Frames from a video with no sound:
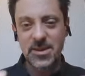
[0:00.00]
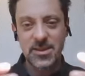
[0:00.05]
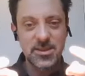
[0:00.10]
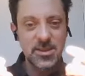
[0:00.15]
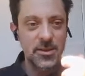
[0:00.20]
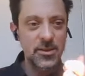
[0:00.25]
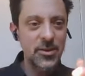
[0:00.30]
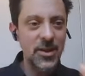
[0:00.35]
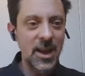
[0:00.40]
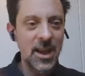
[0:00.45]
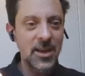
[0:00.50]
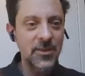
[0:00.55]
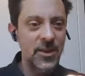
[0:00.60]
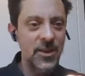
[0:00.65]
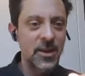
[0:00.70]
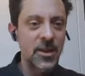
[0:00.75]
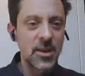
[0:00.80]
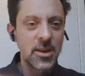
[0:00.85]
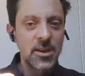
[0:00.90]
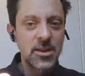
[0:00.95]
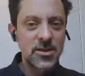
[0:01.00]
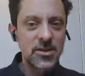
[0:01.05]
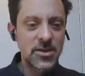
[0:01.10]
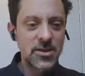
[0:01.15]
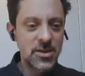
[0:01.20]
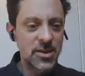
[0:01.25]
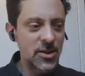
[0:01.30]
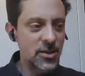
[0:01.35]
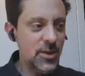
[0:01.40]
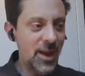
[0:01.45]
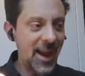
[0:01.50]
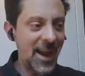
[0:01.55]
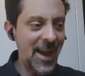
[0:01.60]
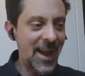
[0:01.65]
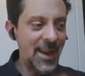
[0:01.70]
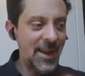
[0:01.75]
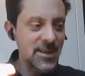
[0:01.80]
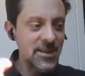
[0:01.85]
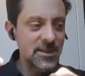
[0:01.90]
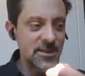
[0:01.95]
So you have two
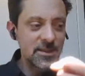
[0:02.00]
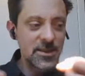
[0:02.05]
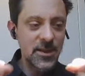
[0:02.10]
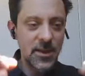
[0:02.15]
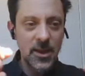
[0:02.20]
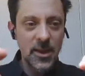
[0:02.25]
hand